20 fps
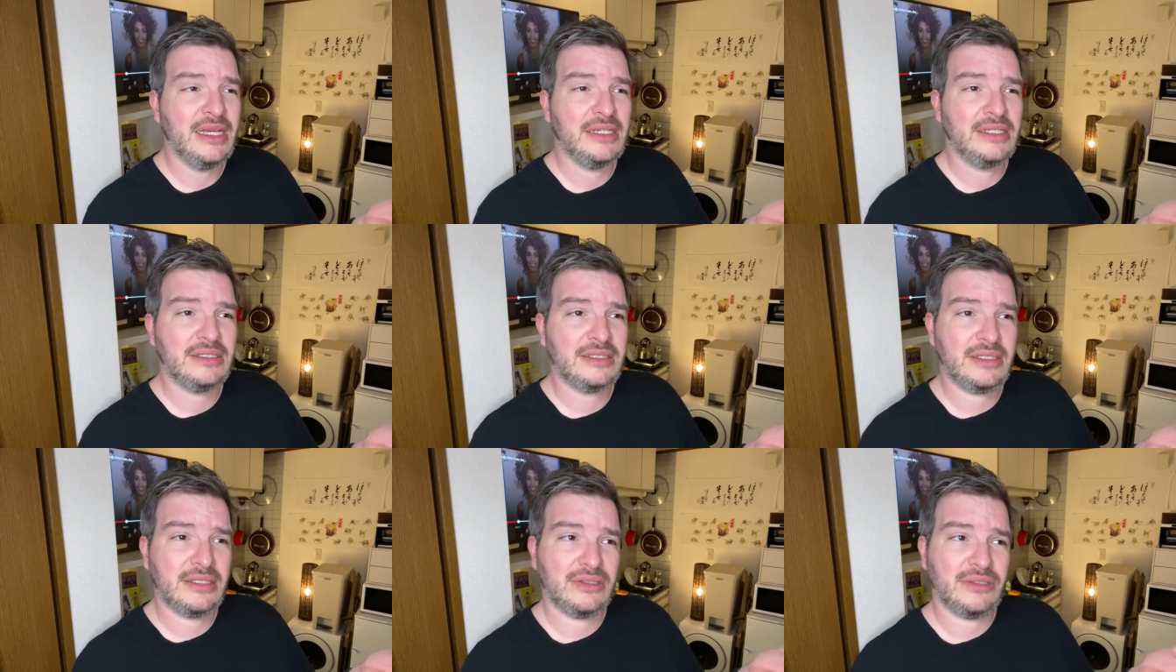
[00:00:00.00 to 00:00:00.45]

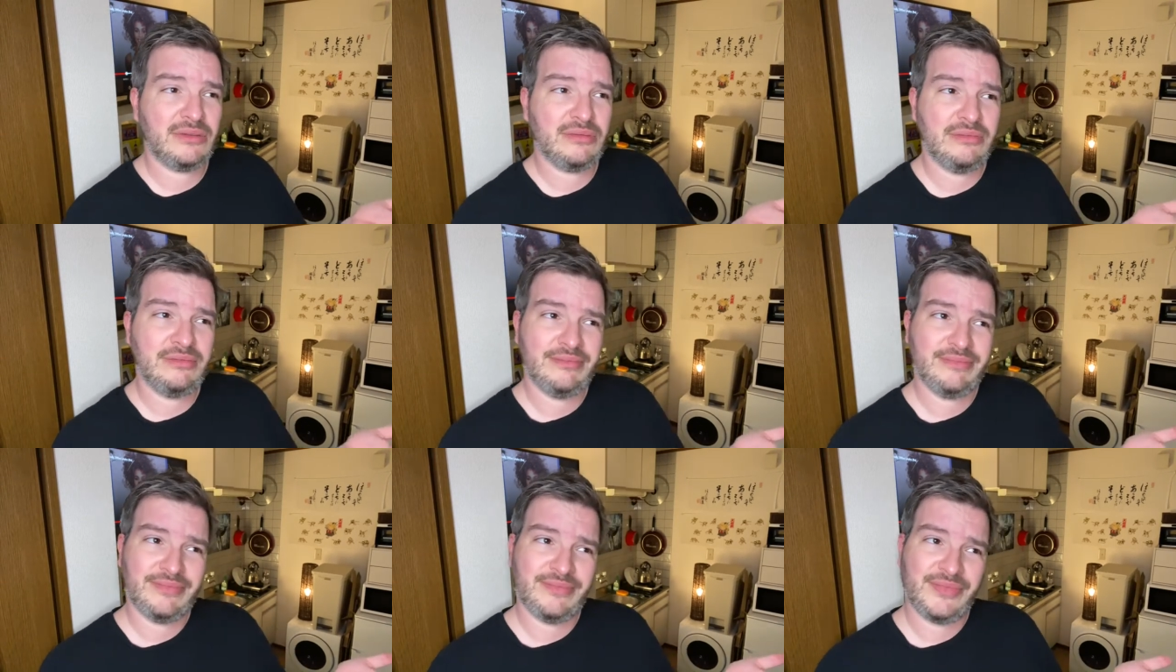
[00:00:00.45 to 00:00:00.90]

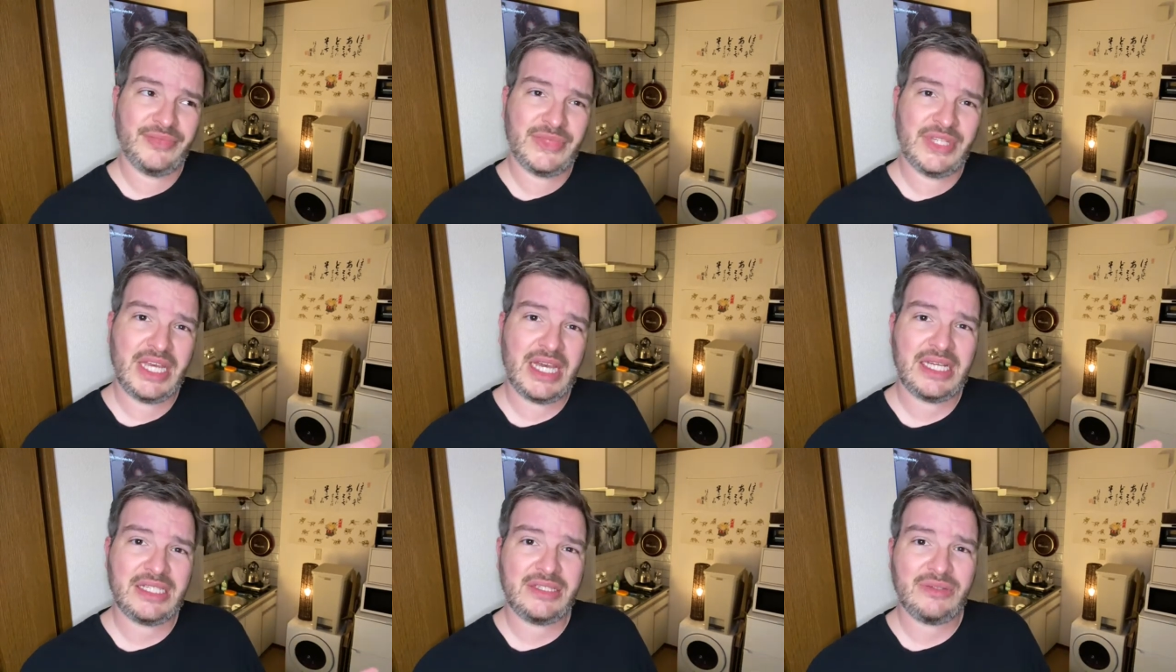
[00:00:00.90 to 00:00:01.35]
So
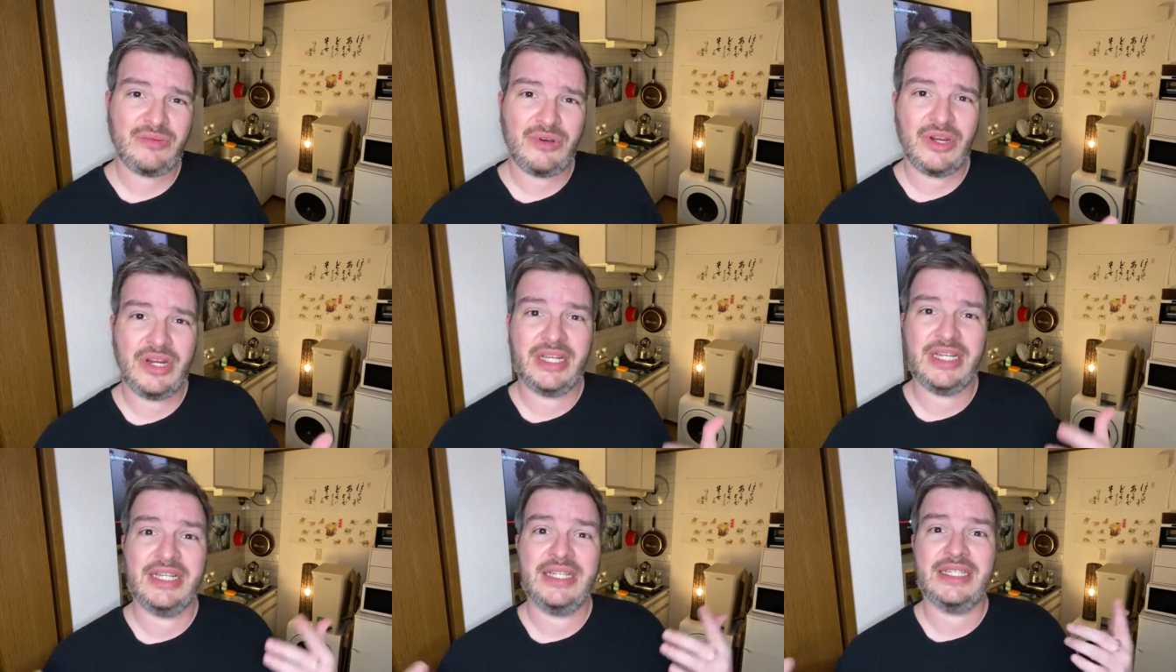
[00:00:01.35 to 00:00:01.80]
that's where
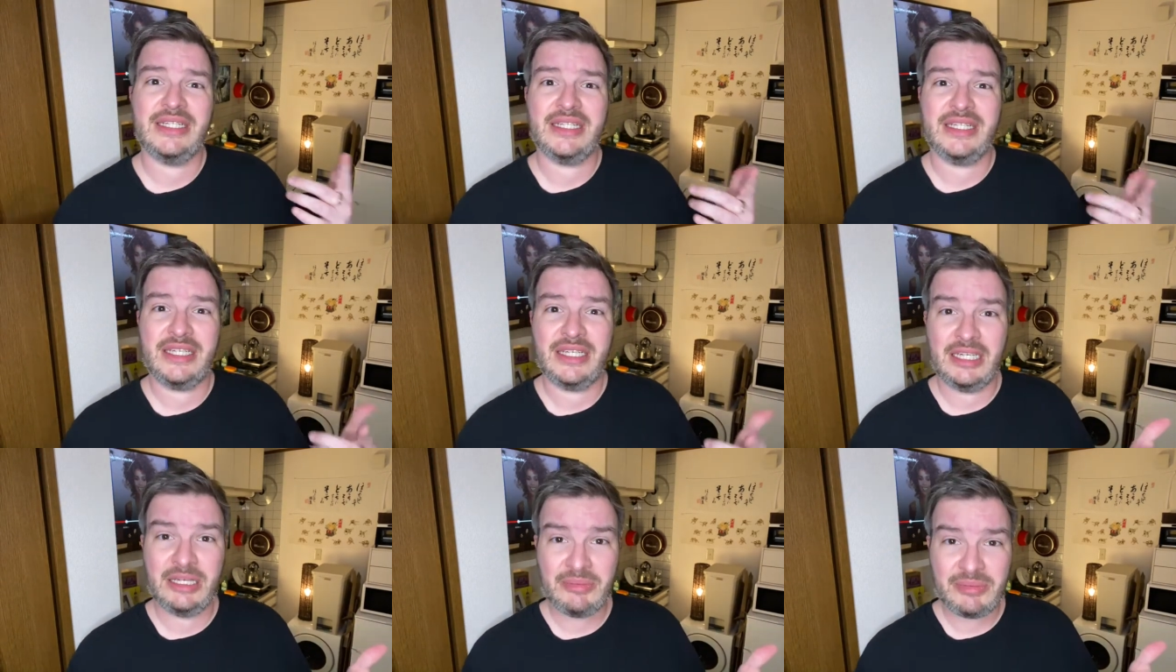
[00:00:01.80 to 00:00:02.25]
I need to
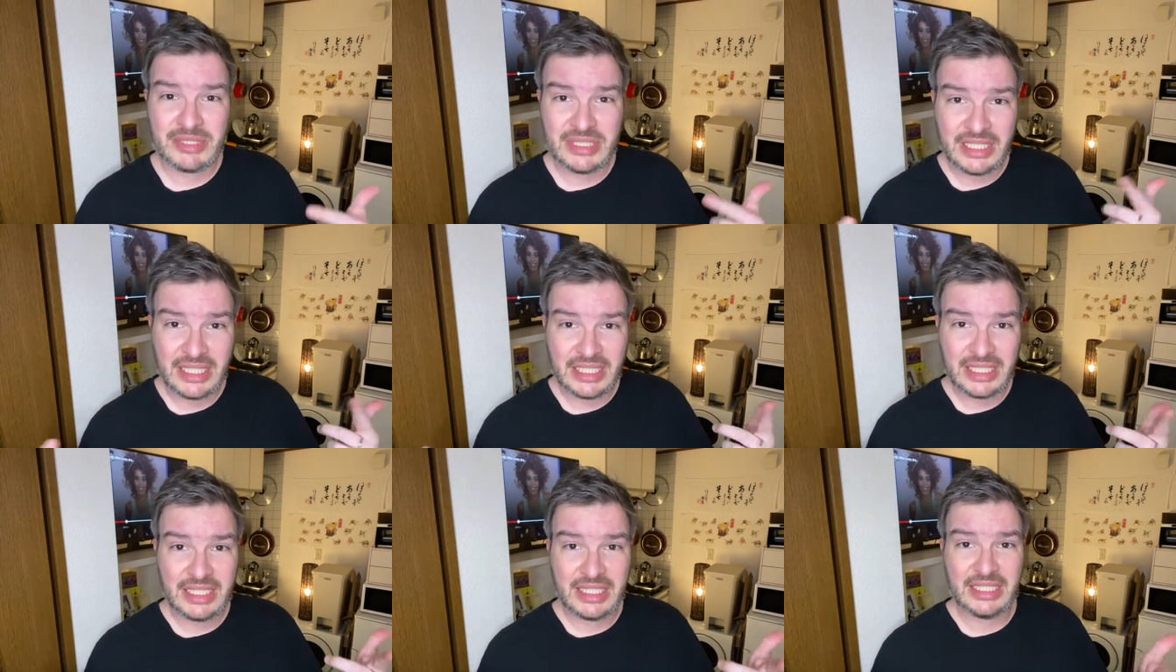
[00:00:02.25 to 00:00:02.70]
keep
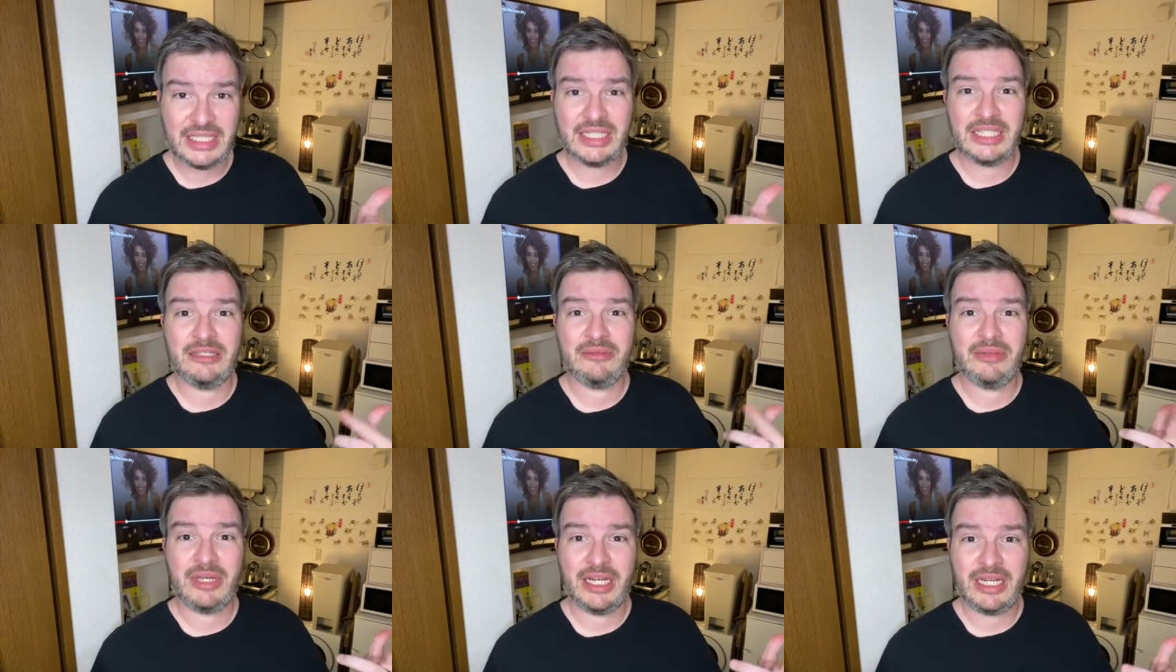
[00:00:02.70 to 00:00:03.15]
studying,
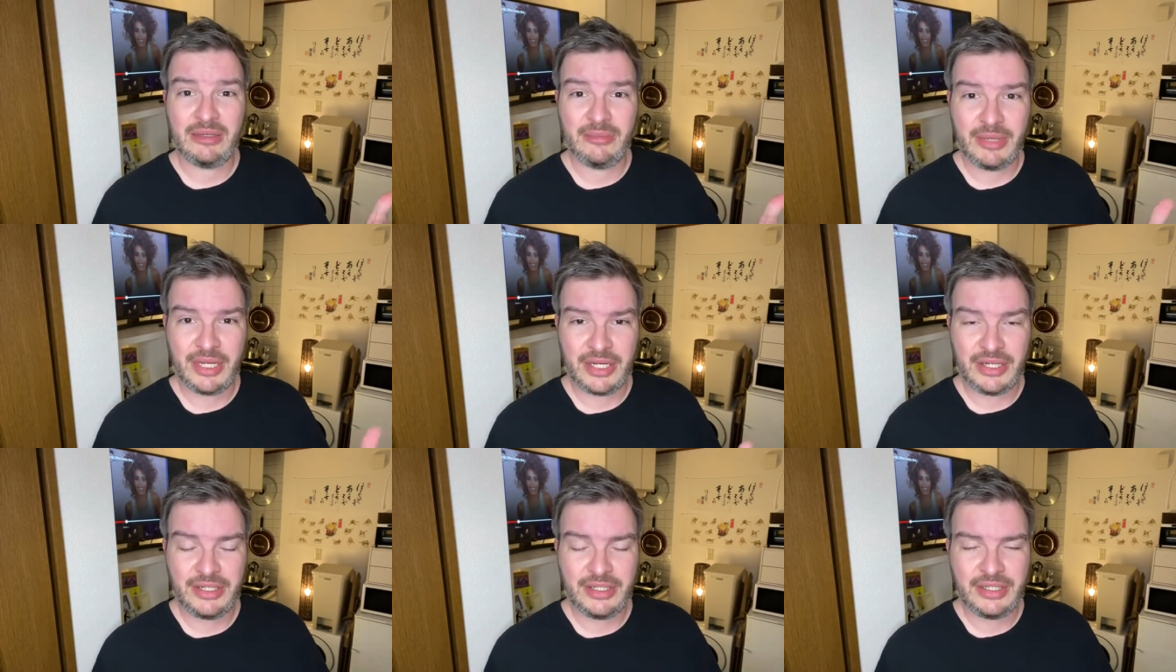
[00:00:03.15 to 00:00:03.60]
keep getting
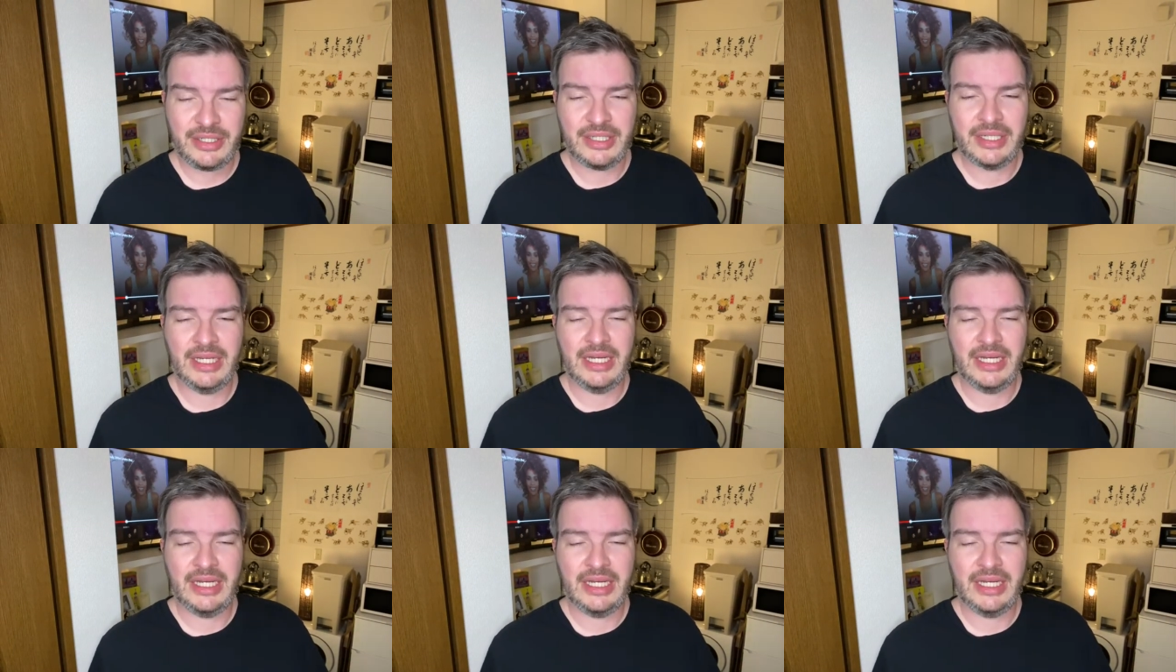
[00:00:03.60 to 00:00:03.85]
better.